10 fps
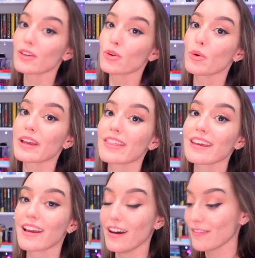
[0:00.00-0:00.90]
little quick
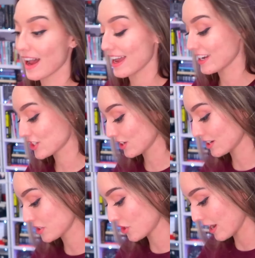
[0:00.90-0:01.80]
thing of, I actually
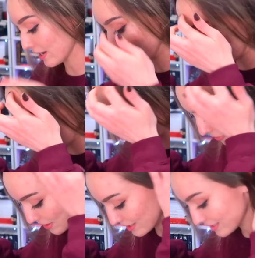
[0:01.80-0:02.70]
got to try new
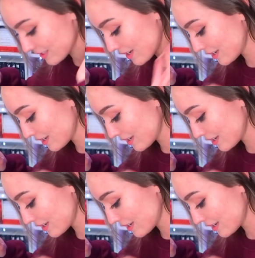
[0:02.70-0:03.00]
coffees